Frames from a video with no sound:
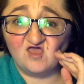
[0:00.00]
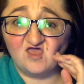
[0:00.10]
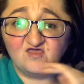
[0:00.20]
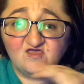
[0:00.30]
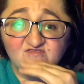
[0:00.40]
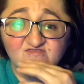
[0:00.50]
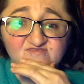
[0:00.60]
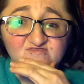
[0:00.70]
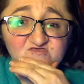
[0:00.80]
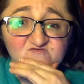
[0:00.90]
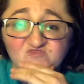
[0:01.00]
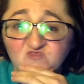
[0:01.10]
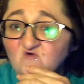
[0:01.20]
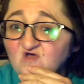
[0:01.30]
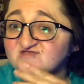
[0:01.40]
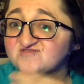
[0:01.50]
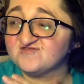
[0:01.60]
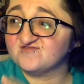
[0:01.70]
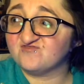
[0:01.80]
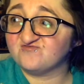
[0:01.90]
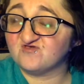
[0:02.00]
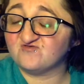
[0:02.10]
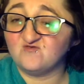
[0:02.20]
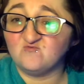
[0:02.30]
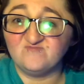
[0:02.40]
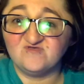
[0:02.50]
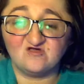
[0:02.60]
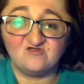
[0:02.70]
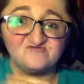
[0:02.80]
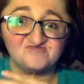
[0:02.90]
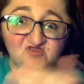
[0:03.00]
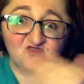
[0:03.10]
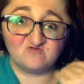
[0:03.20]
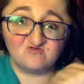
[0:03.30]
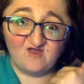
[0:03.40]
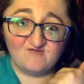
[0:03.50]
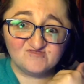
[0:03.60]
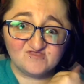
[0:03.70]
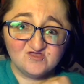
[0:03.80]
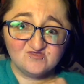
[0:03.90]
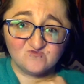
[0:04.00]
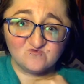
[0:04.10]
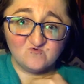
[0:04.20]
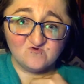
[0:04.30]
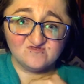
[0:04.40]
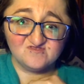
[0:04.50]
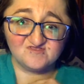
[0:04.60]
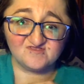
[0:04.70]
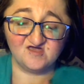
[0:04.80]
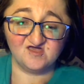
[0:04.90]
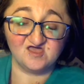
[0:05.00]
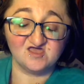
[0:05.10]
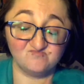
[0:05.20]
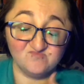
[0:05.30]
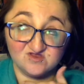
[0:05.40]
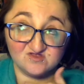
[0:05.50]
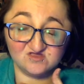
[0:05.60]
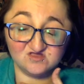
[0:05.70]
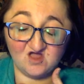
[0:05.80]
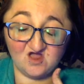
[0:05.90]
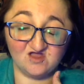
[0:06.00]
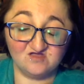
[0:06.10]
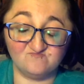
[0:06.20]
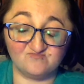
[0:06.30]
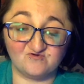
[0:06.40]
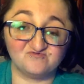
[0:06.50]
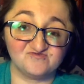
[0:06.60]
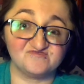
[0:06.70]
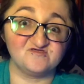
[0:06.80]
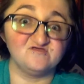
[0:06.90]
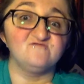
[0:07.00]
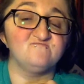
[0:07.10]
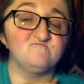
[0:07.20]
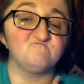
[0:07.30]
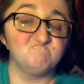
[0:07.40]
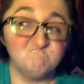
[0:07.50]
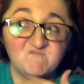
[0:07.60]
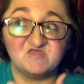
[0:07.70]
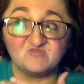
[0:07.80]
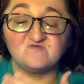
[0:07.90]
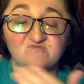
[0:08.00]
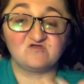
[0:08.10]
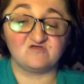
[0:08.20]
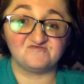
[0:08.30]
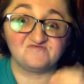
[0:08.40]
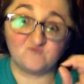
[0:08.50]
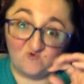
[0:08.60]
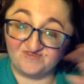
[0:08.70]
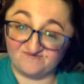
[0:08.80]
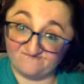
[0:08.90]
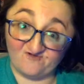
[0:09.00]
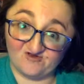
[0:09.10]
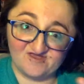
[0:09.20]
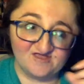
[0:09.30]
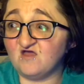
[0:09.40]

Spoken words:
And even though I didn't think they would be colors that I would gravitate towards, admittedly, I purchased it mainly because Gwen Stefani.